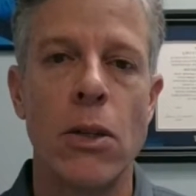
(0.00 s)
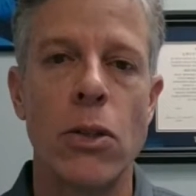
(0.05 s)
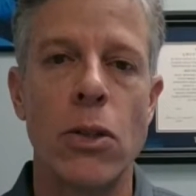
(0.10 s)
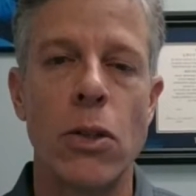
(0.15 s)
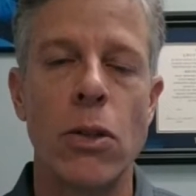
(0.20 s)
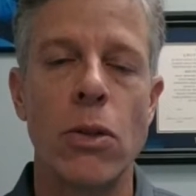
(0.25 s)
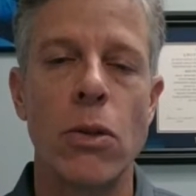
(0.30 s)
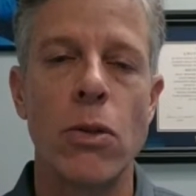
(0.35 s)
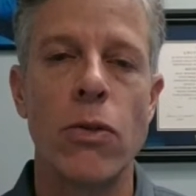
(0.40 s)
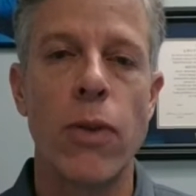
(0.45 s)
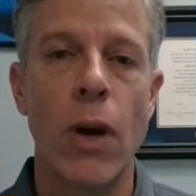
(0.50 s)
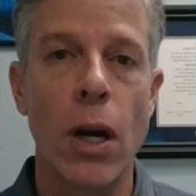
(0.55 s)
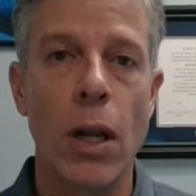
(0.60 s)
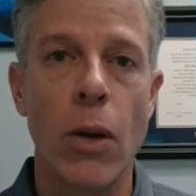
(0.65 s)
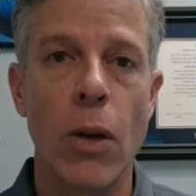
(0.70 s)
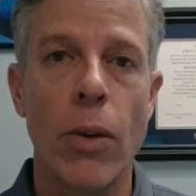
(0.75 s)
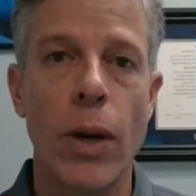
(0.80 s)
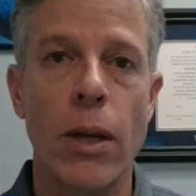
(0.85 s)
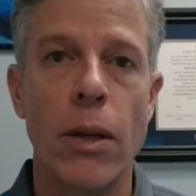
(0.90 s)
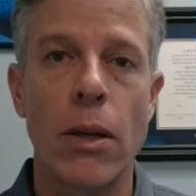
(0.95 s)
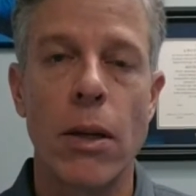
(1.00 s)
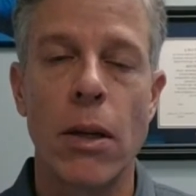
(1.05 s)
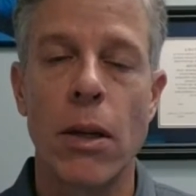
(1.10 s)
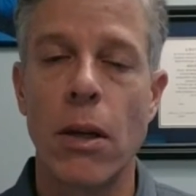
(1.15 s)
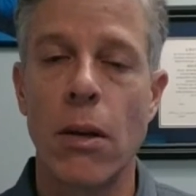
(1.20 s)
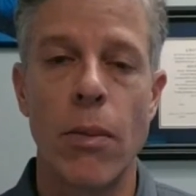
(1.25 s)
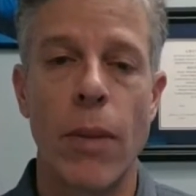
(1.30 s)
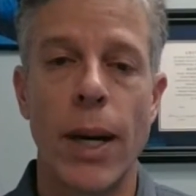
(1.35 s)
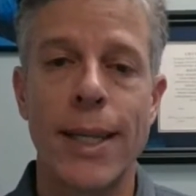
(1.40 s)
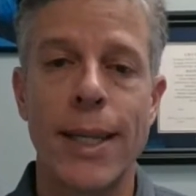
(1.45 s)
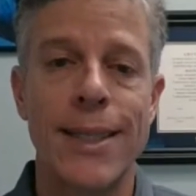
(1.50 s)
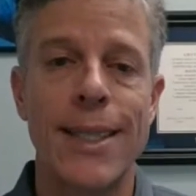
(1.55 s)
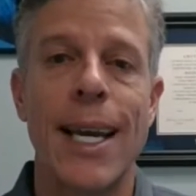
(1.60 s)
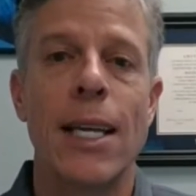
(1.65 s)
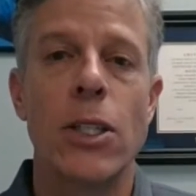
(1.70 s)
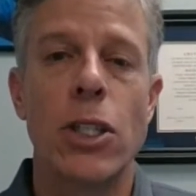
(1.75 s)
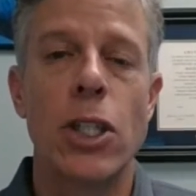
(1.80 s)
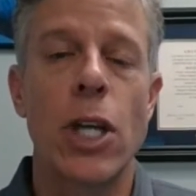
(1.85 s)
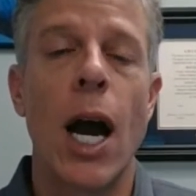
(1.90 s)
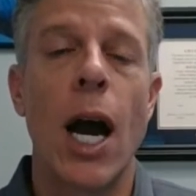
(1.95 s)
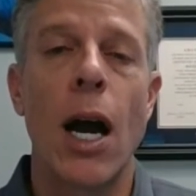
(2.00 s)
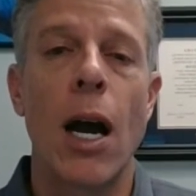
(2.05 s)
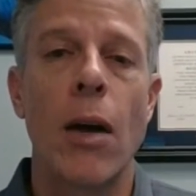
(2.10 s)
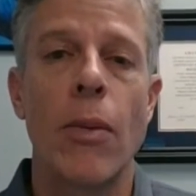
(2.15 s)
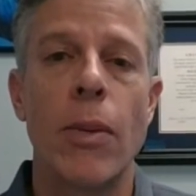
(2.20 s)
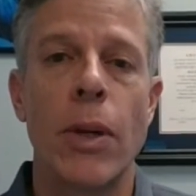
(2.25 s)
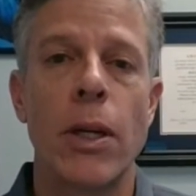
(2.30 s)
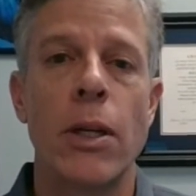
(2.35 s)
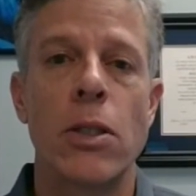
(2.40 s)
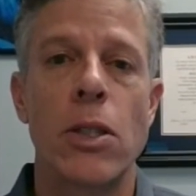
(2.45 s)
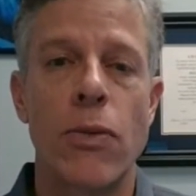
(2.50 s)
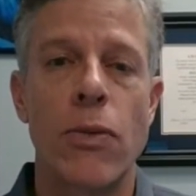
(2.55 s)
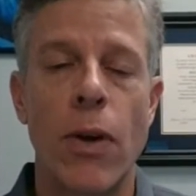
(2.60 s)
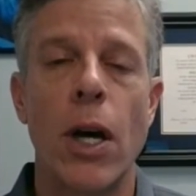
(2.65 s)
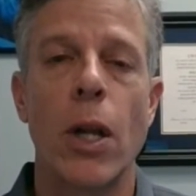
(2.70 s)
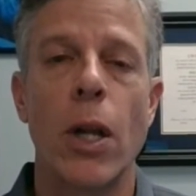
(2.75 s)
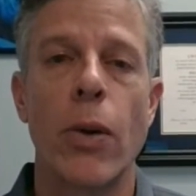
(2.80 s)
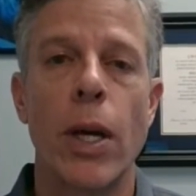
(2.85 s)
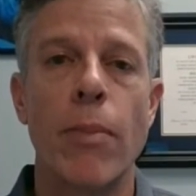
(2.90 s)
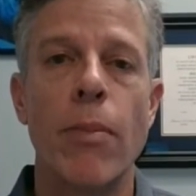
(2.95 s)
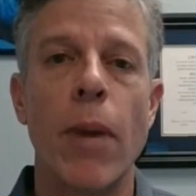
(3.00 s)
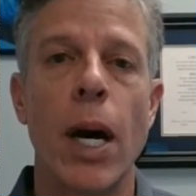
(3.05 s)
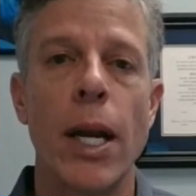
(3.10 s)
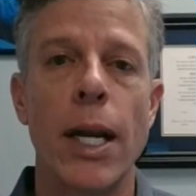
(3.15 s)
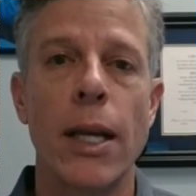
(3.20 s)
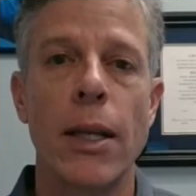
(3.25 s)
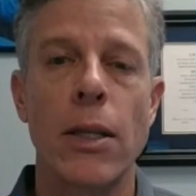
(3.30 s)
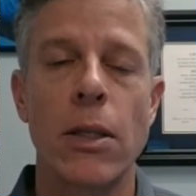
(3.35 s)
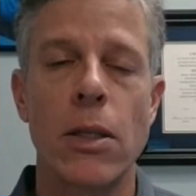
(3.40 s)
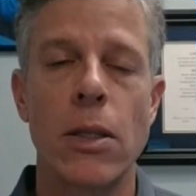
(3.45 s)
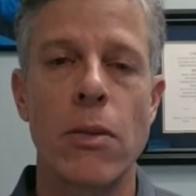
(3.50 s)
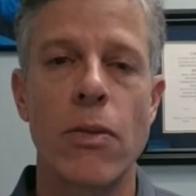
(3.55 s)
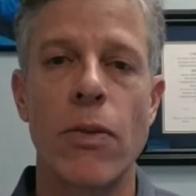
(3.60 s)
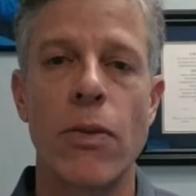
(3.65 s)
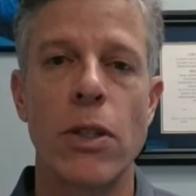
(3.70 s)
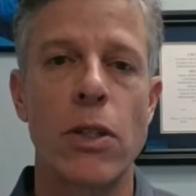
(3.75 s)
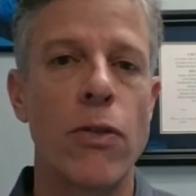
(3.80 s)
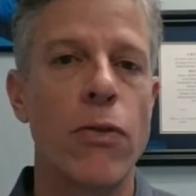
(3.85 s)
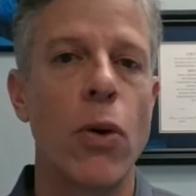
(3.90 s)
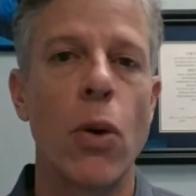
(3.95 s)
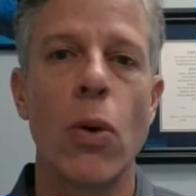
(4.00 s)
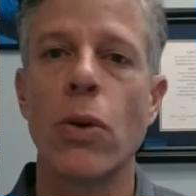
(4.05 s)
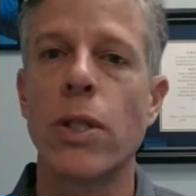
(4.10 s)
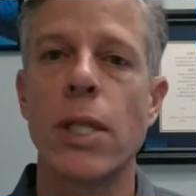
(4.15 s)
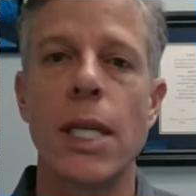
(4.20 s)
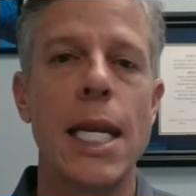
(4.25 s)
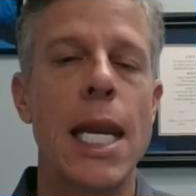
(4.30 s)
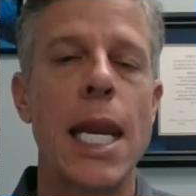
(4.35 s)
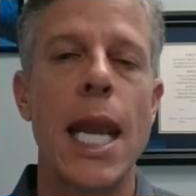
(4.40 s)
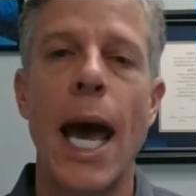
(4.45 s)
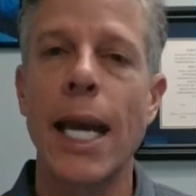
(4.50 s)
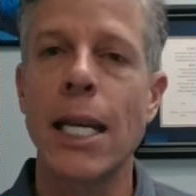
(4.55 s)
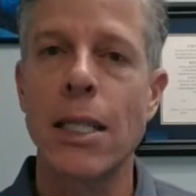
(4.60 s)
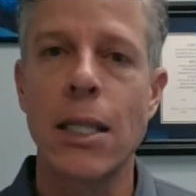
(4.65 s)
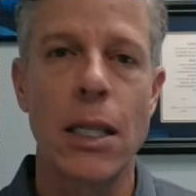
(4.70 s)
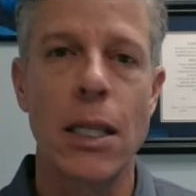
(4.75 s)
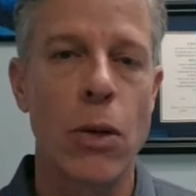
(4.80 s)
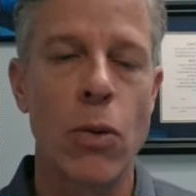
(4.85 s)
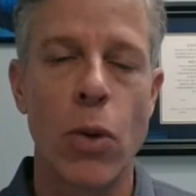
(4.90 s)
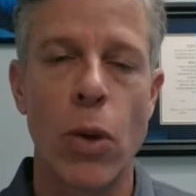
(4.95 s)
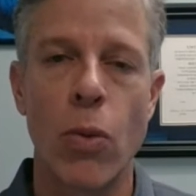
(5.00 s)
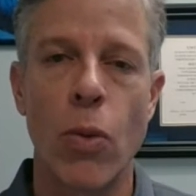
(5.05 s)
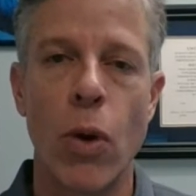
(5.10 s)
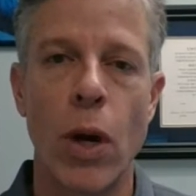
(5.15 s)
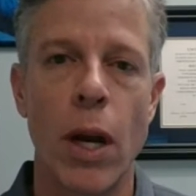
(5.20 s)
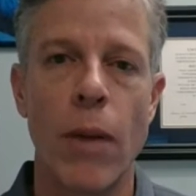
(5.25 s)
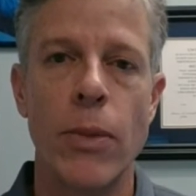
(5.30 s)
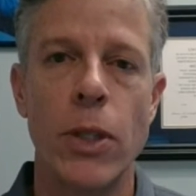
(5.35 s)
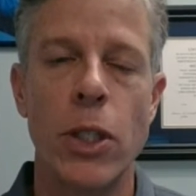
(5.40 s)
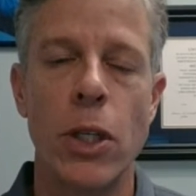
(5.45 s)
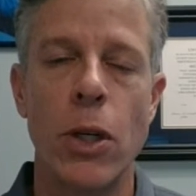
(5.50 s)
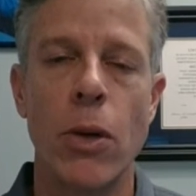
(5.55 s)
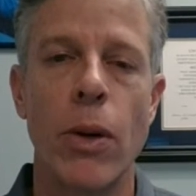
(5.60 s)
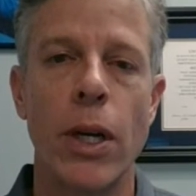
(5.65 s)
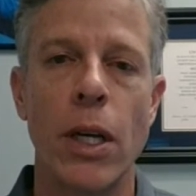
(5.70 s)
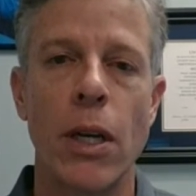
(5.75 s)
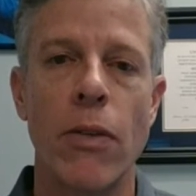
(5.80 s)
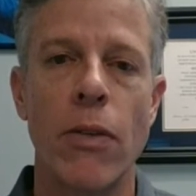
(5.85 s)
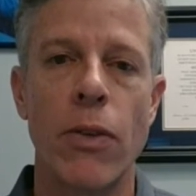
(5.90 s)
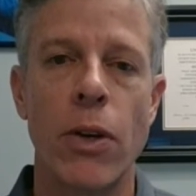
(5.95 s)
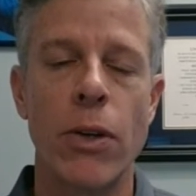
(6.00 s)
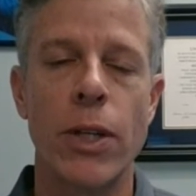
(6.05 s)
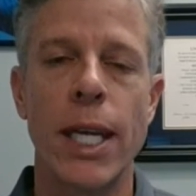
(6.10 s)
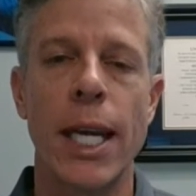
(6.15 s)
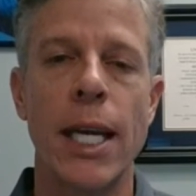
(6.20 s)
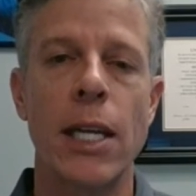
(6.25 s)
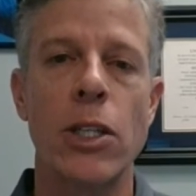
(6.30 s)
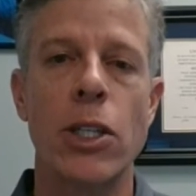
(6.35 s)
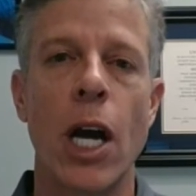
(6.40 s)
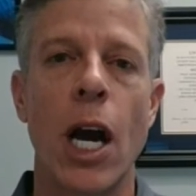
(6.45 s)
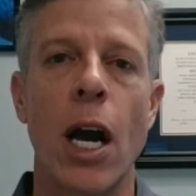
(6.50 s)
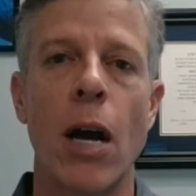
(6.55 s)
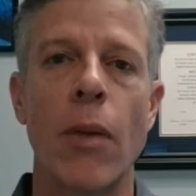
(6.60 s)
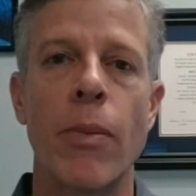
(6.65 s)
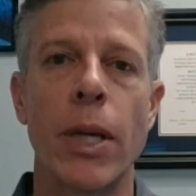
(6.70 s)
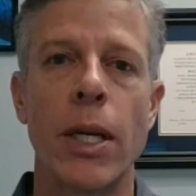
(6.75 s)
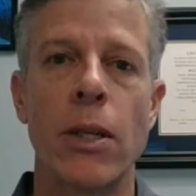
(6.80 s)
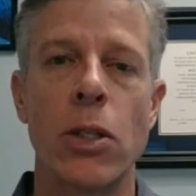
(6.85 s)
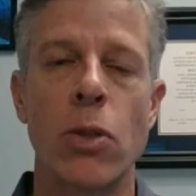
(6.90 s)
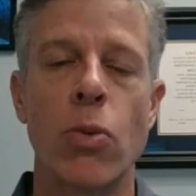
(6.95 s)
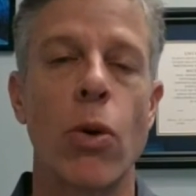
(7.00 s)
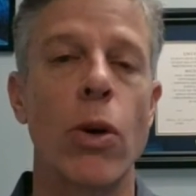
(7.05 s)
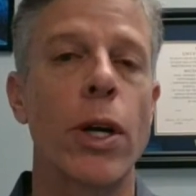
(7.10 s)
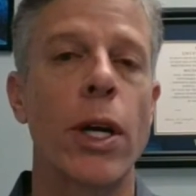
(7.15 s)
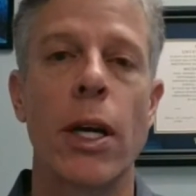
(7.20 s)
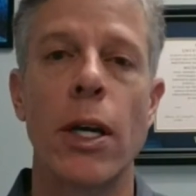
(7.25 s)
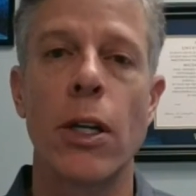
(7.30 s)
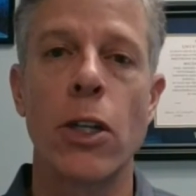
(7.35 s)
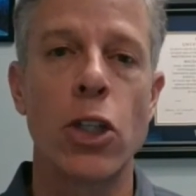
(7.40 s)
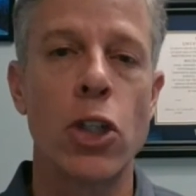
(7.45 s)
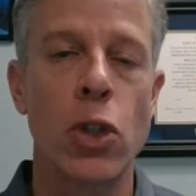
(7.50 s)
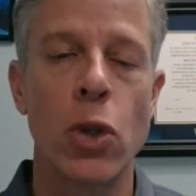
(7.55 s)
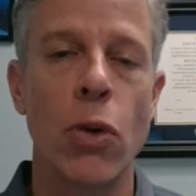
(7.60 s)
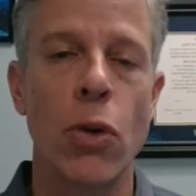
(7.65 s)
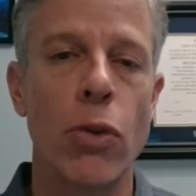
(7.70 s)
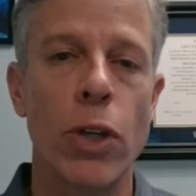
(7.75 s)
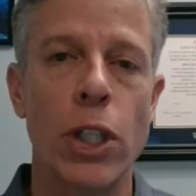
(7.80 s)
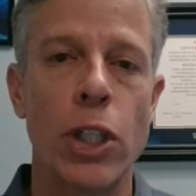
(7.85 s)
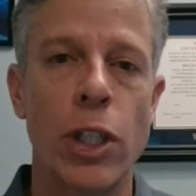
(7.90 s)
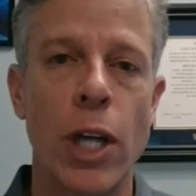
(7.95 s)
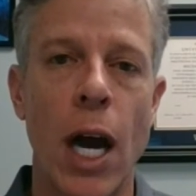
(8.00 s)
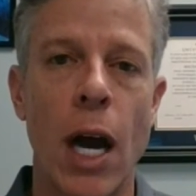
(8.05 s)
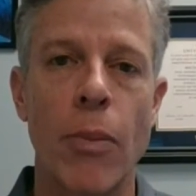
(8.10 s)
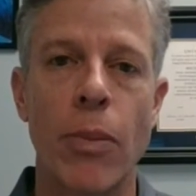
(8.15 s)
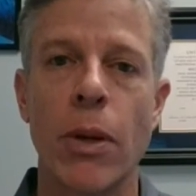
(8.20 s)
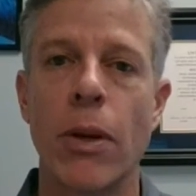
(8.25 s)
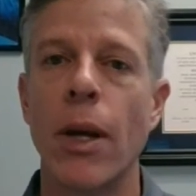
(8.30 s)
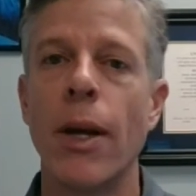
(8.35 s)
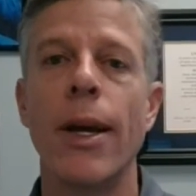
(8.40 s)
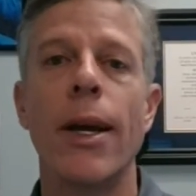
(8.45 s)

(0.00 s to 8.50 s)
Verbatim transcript: to follow it. Uh, my day job is following money. This is this folds in nicely with what I'm doing. If your day job is working at a jewelry shop,